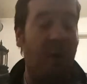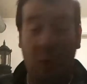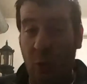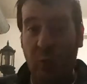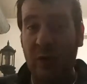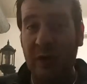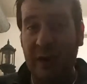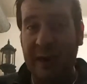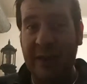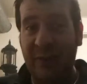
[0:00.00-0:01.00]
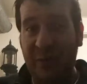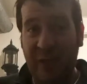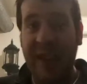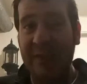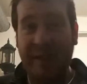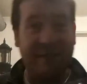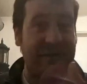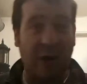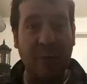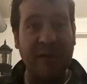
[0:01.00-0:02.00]
only thing that
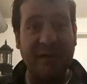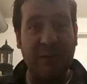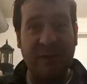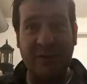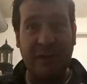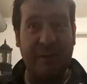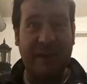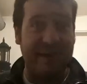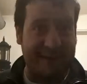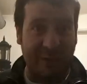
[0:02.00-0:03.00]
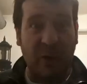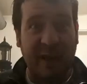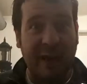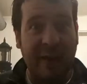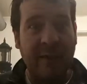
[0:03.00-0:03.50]
determines what's going to be in a story.